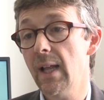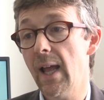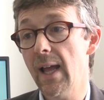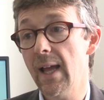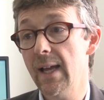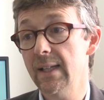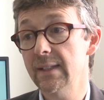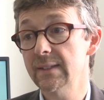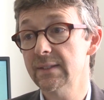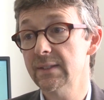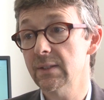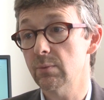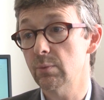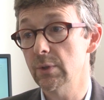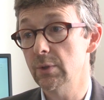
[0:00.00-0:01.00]
and
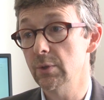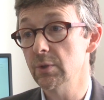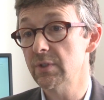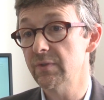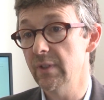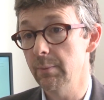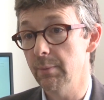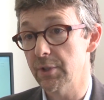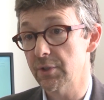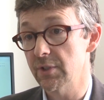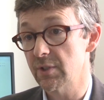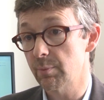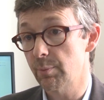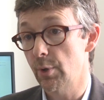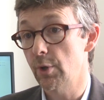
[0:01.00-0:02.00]
reduce the
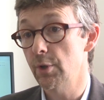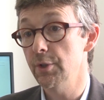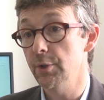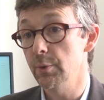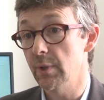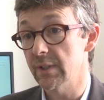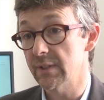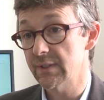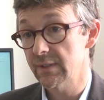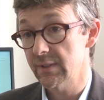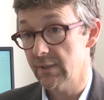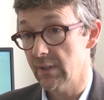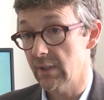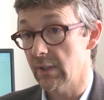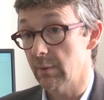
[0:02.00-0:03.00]
emissions per unit
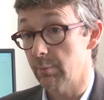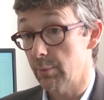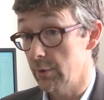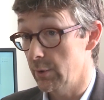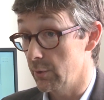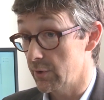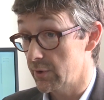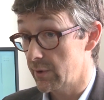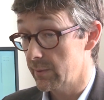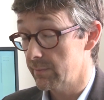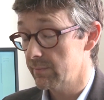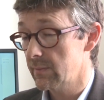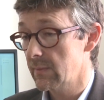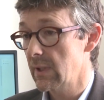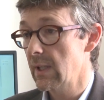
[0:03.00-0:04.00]
produced.
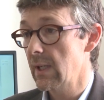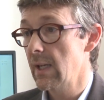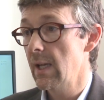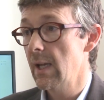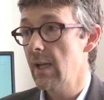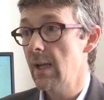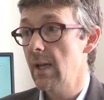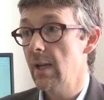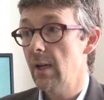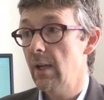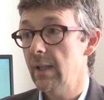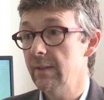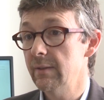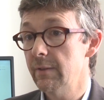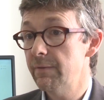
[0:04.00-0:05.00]

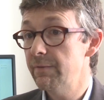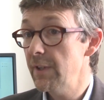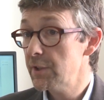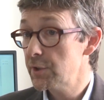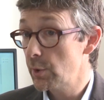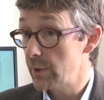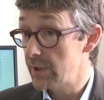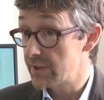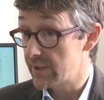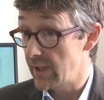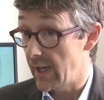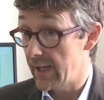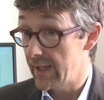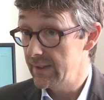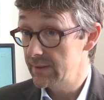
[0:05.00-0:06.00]
The fisheries
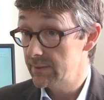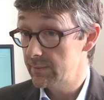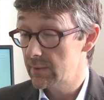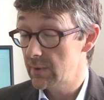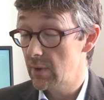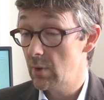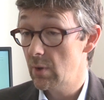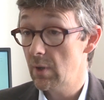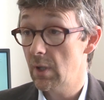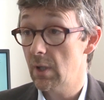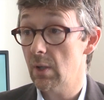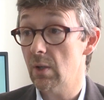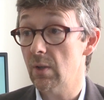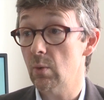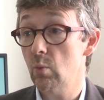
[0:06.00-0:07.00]
side,
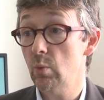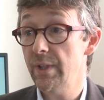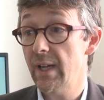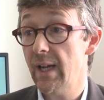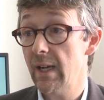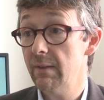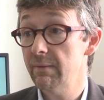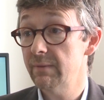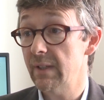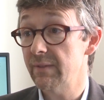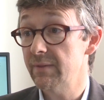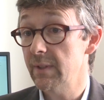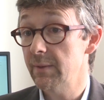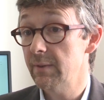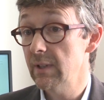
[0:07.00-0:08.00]
we have
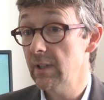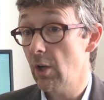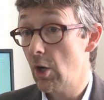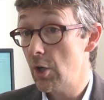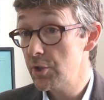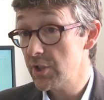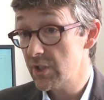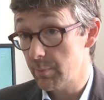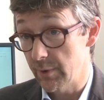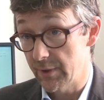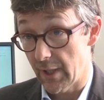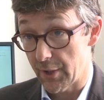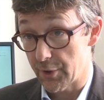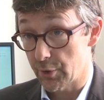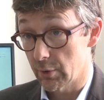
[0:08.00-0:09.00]
that the largest
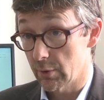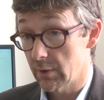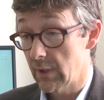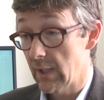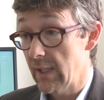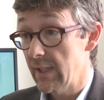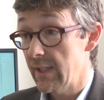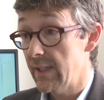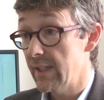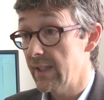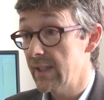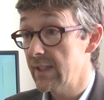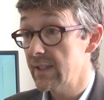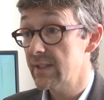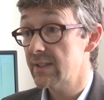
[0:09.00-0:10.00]
potential
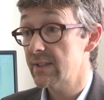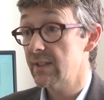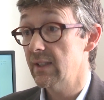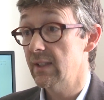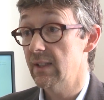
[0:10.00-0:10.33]
is